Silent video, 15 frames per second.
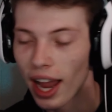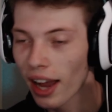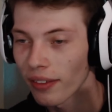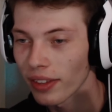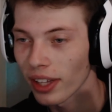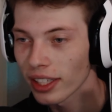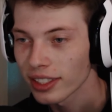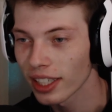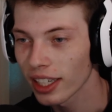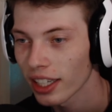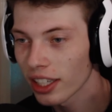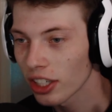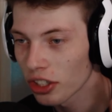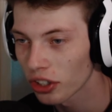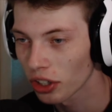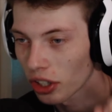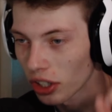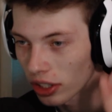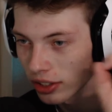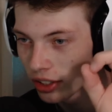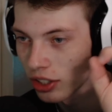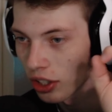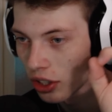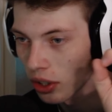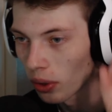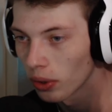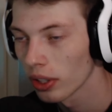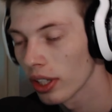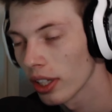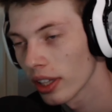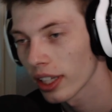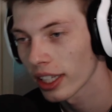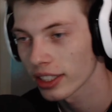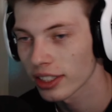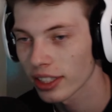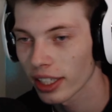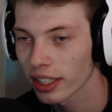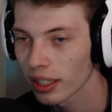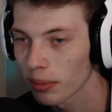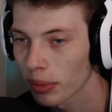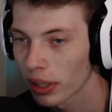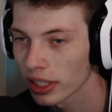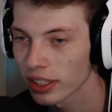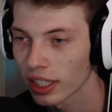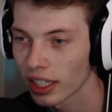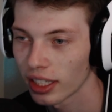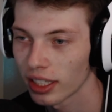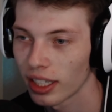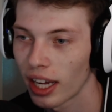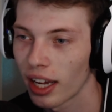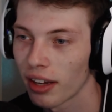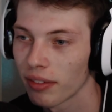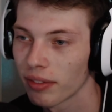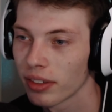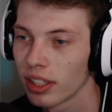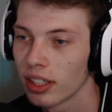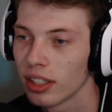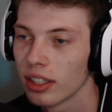Have that setting, you're golden. That's like the best setting to have.